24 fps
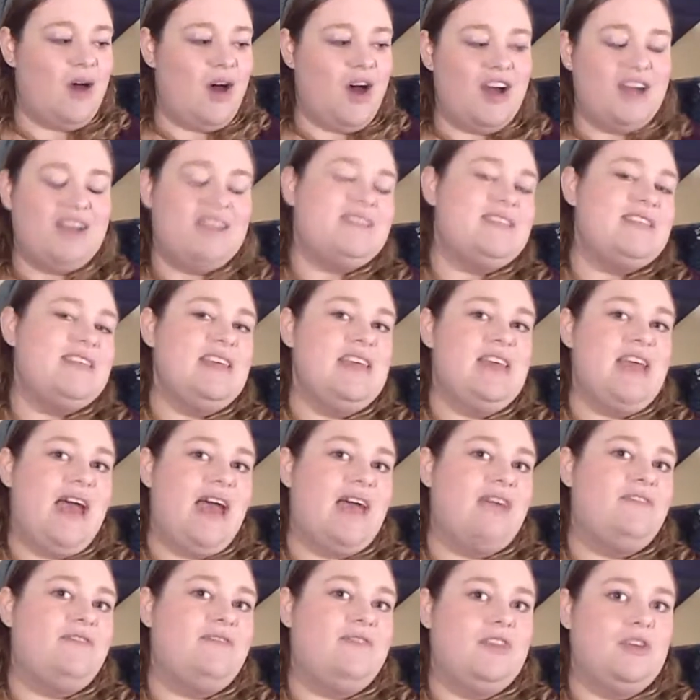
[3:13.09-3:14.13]
honestly,
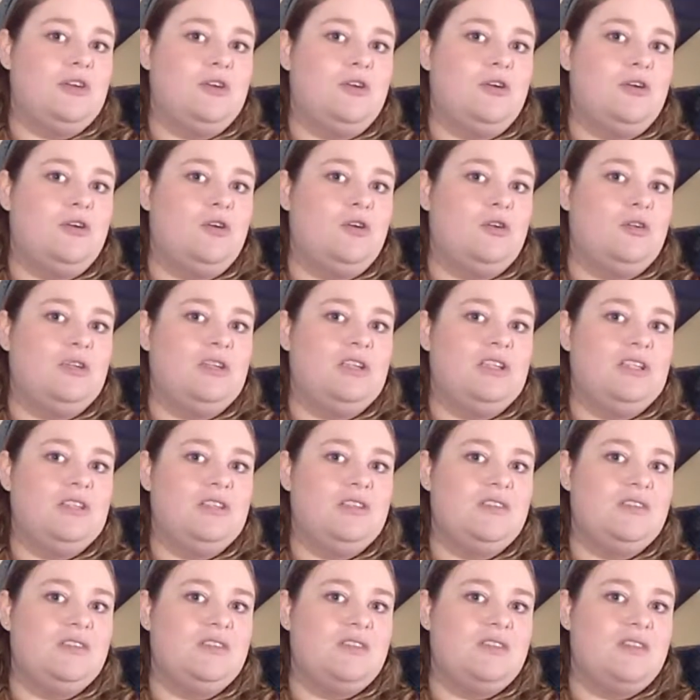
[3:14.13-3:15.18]
I feel
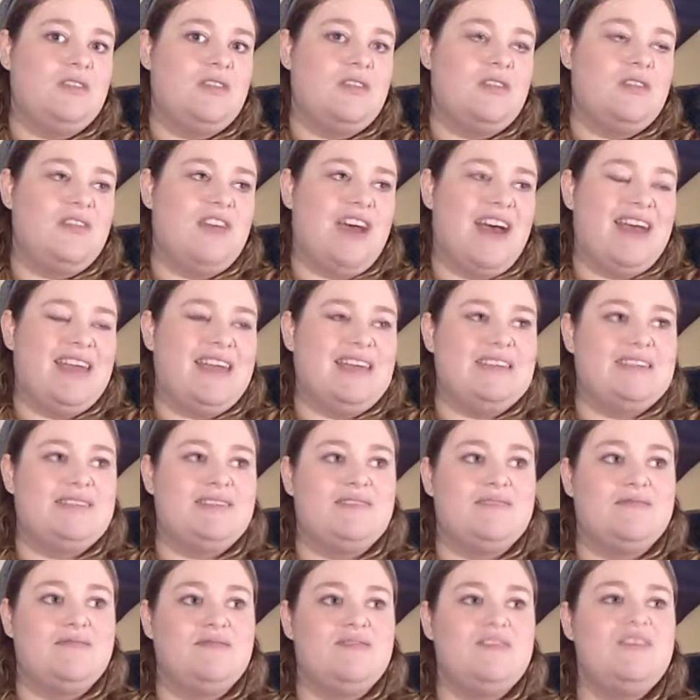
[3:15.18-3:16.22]
that it's
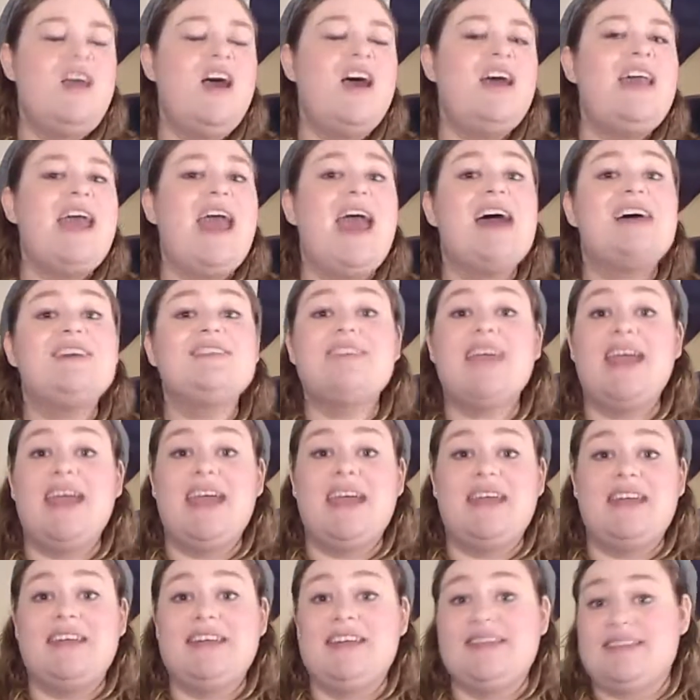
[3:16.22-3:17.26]
not as
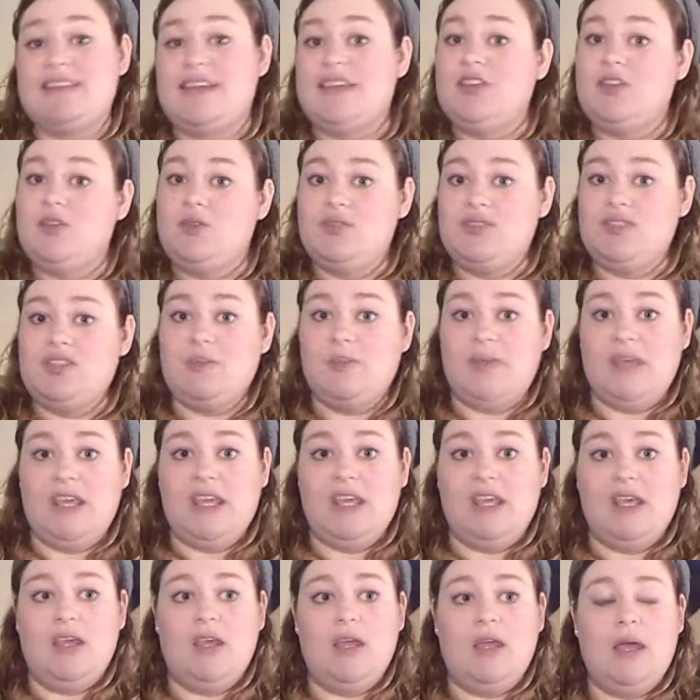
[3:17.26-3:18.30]
hated as it used to
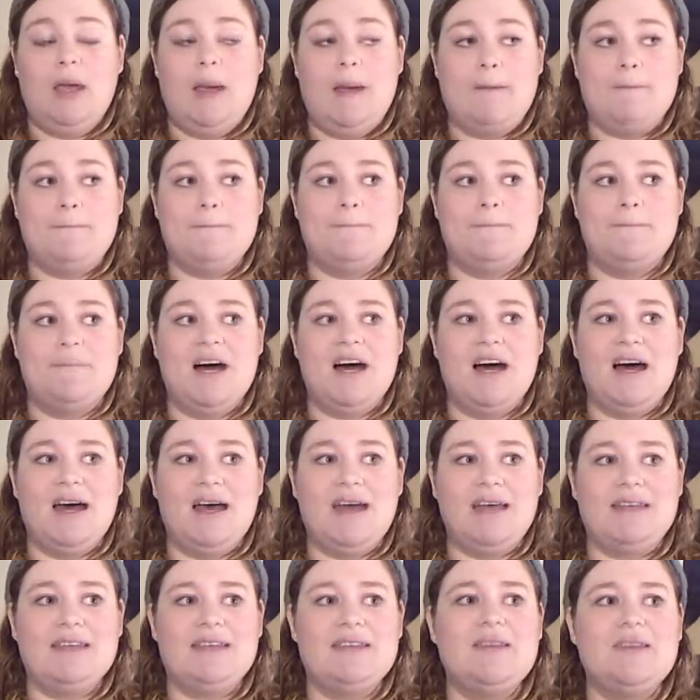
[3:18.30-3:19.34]
be,
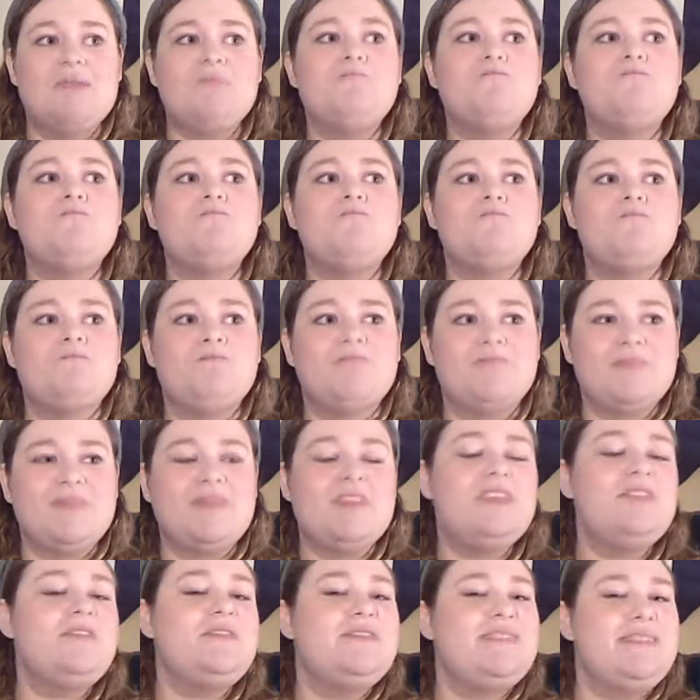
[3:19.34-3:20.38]
but
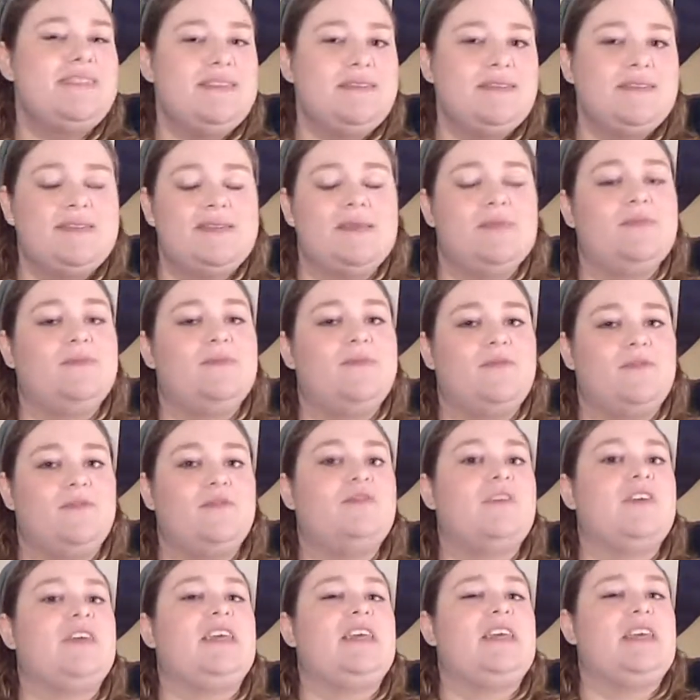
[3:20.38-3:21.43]
there's still some
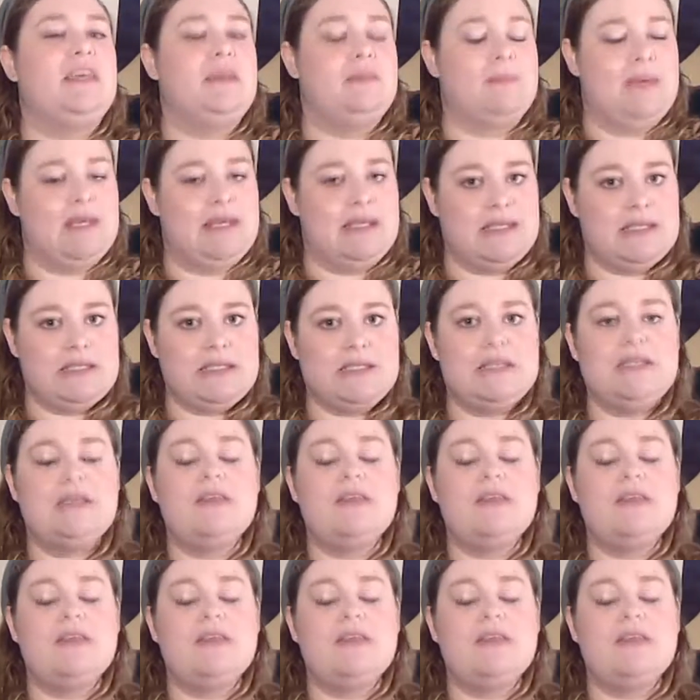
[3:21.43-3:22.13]
vehement